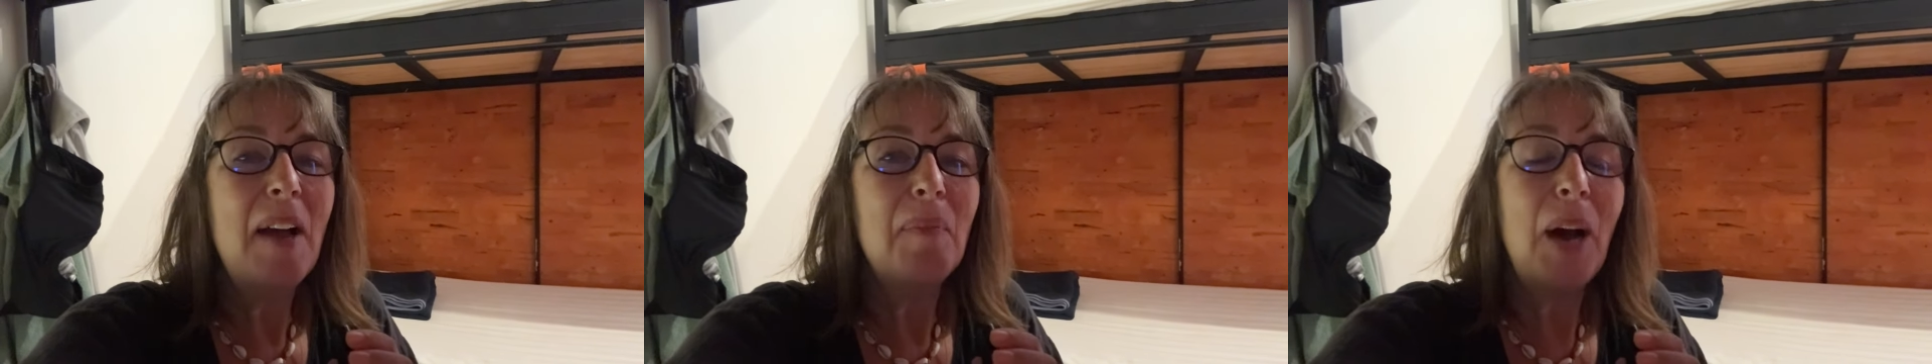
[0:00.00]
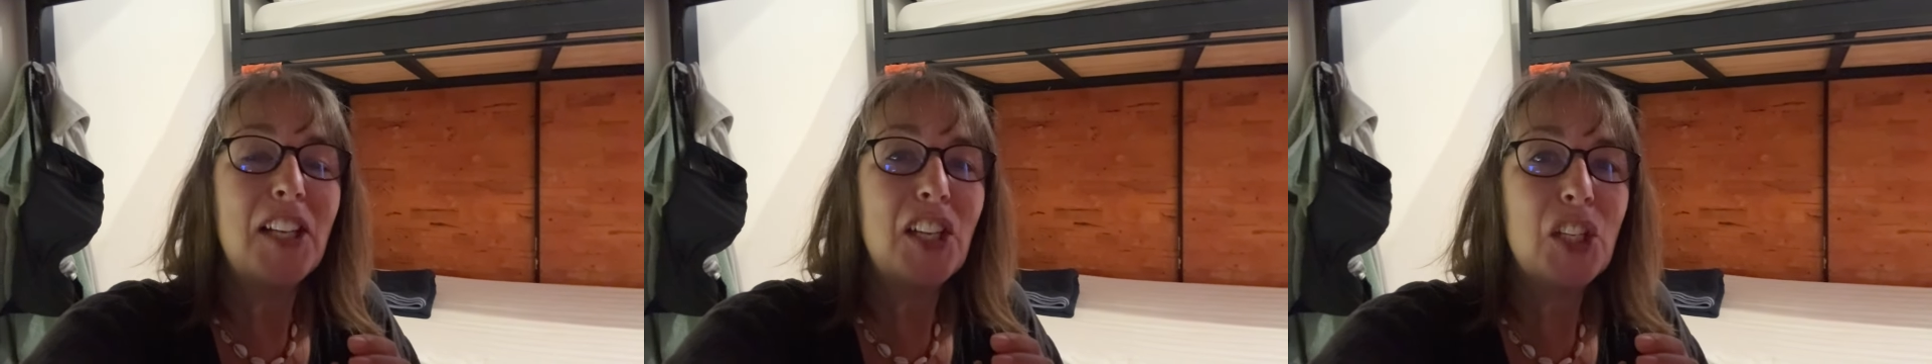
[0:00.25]

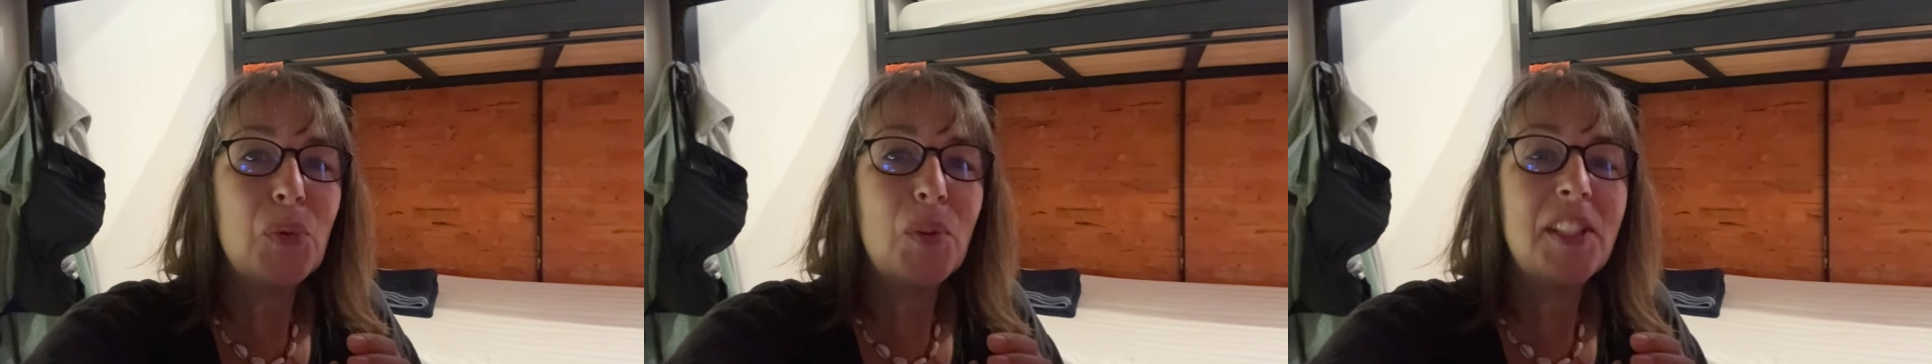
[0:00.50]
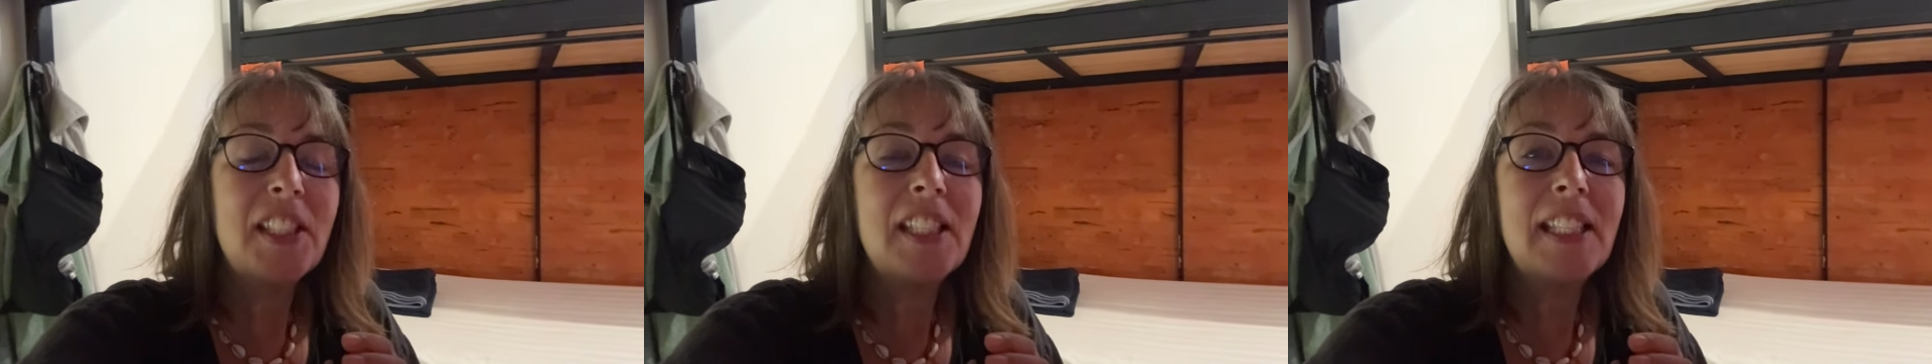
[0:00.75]
But I just
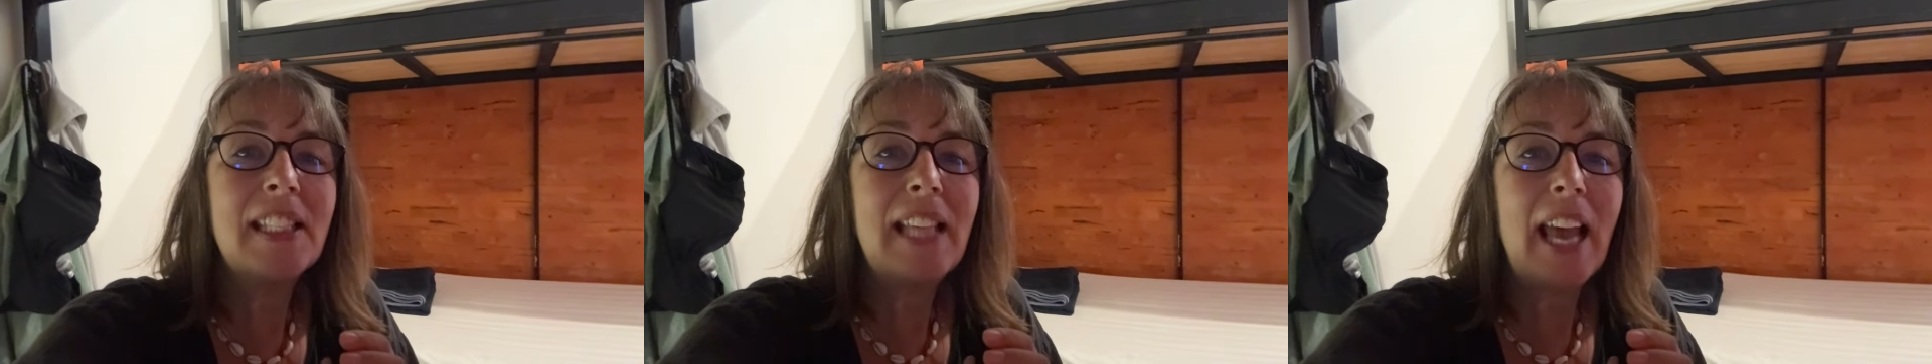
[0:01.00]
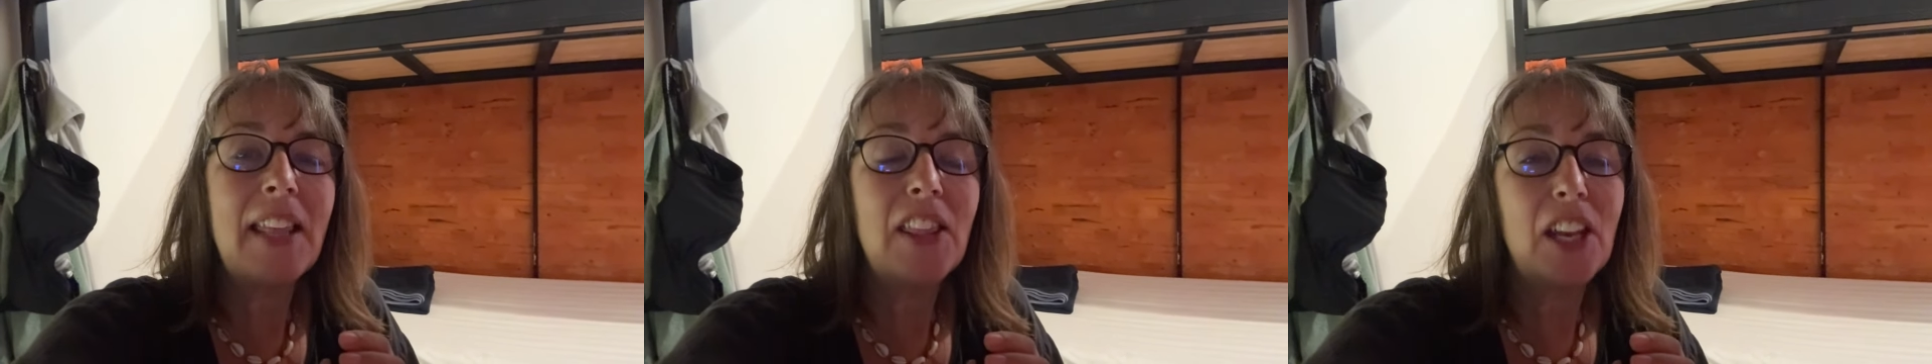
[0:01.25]
wanted to
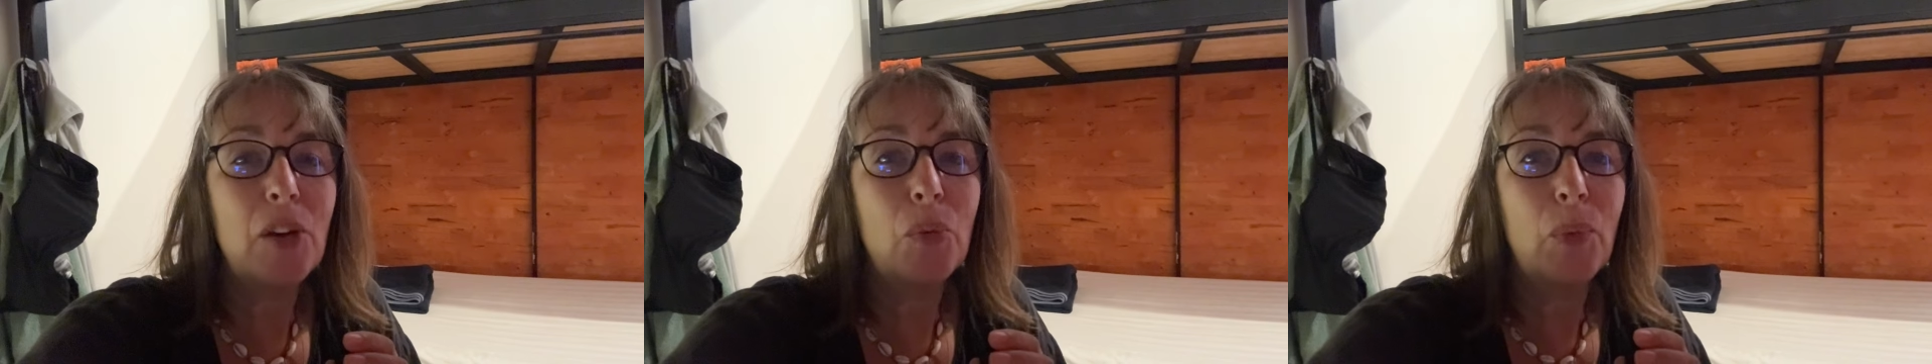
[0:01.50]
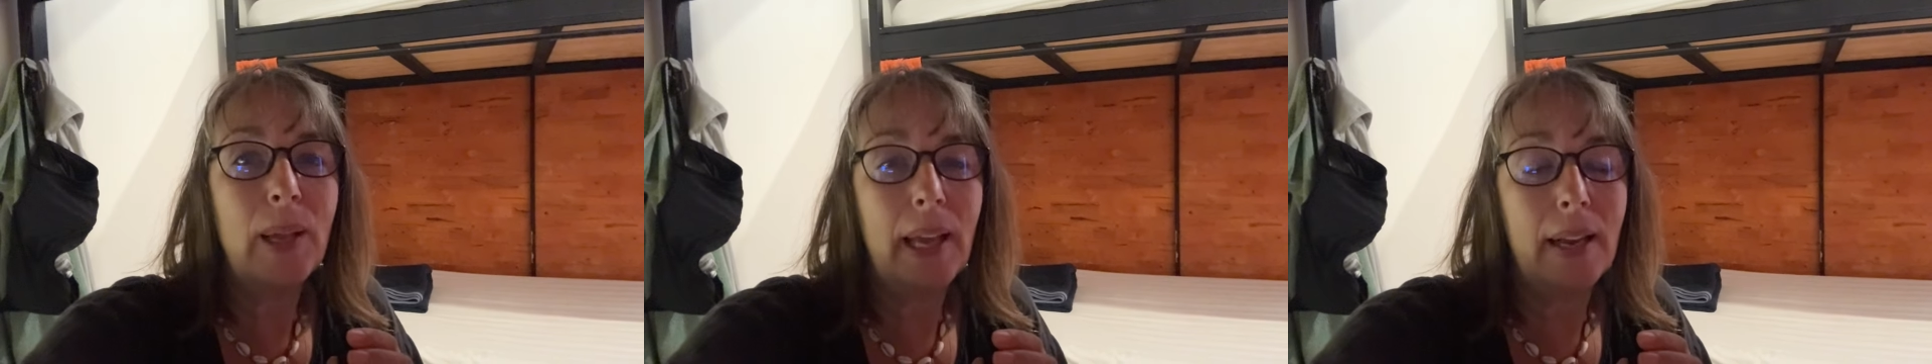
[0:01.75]
say
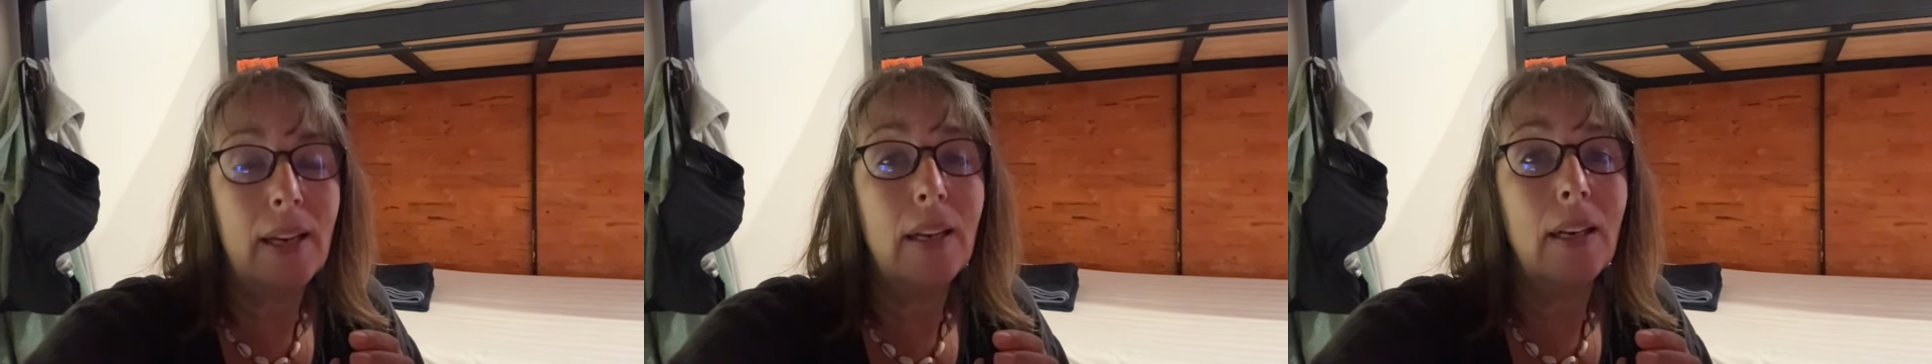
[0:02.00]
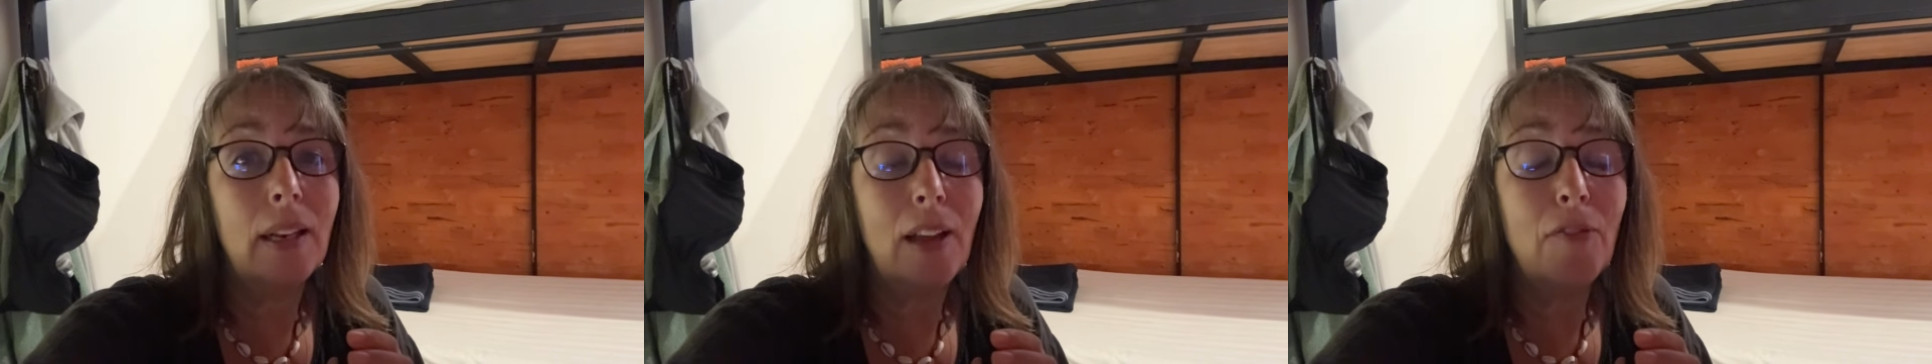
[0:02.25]
that we had a
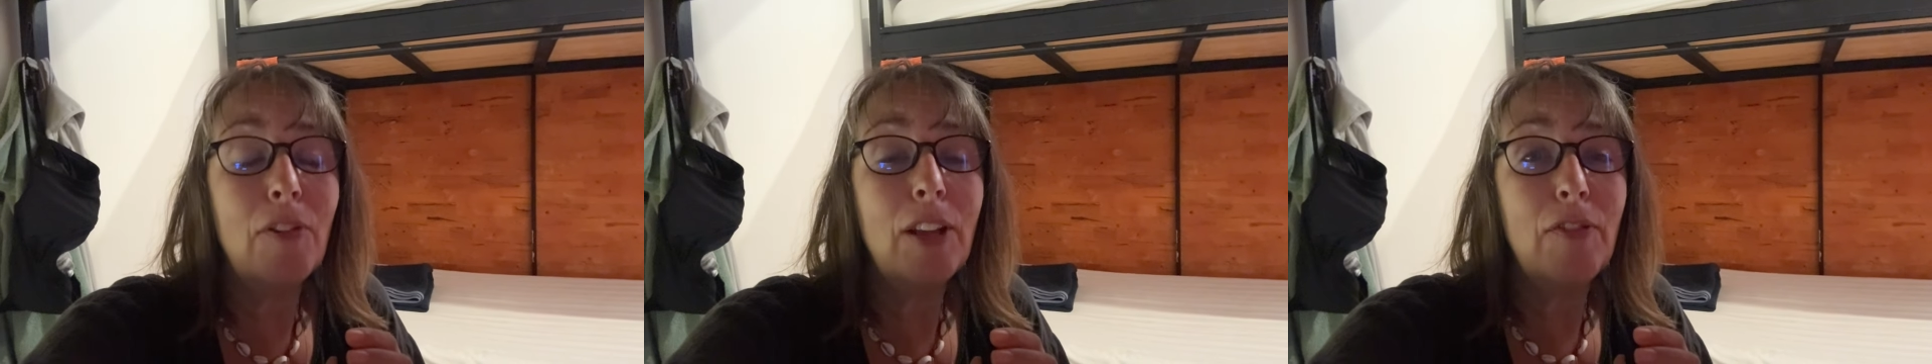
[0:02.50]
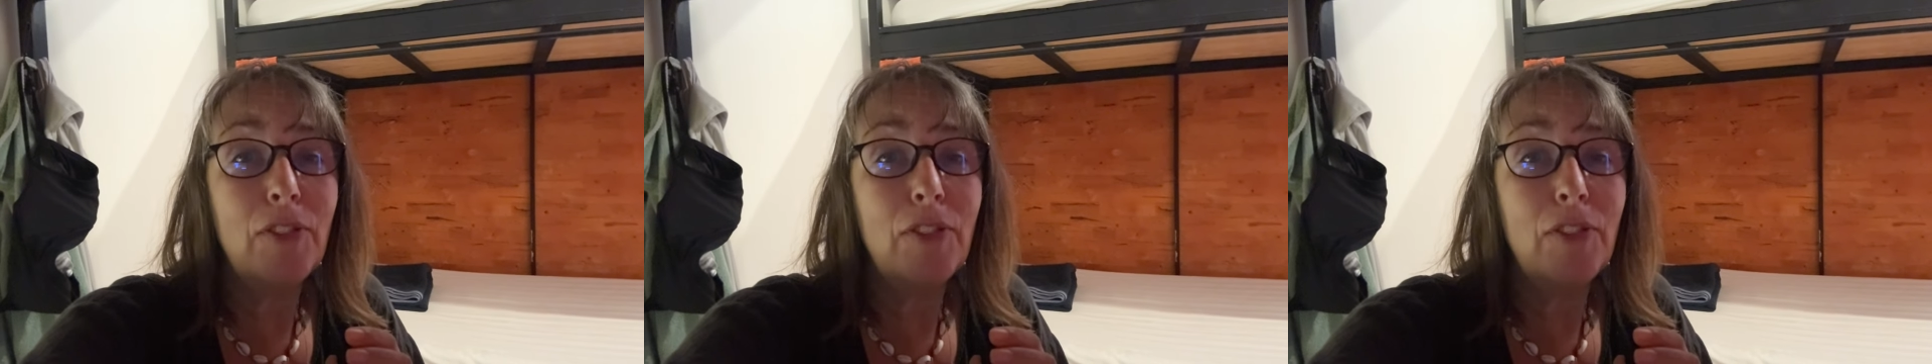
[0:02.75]
lovely